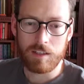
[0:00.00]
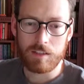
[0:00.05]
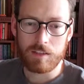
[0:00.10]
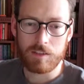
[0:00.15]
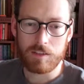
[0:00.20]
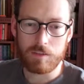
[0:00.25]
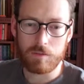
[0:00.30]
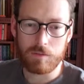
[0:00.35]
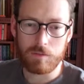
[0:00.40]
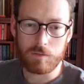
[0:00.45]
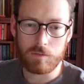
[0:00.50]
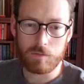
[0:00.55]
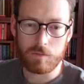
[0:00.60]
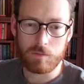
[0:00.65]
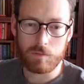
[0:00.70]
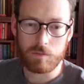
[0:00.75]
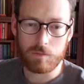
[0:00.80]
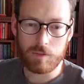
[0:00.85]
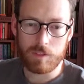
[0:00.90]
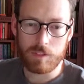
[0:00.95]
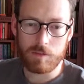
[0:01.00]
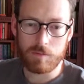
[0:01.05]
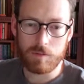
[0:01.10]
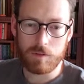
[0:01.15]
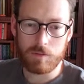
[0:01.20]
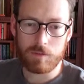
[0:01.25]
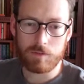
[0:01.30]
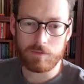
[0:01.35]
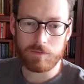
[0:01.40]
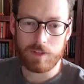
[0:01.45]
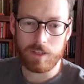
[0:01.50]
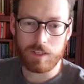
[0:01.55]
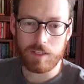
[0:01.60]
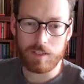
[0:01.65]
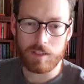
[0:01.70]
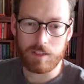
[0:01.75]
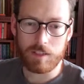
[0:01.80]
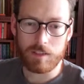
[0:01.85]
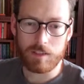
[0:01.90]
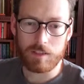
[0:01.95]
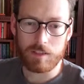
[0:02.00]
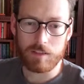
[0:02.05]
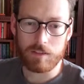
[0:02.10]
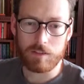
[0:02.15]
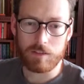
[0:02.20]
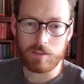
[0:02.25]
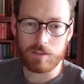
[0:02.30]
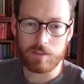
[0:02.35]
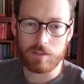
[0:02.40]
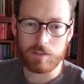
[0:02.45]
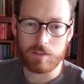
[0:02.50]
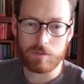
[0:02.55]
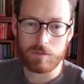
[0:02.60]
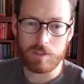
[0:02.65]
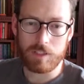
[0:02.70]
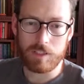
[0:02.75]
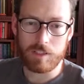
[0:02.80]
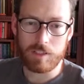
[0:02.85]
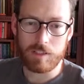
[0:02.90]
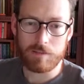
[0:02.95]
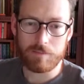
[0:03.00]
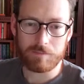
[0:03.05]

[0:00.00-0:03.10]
to 0 and find UTC.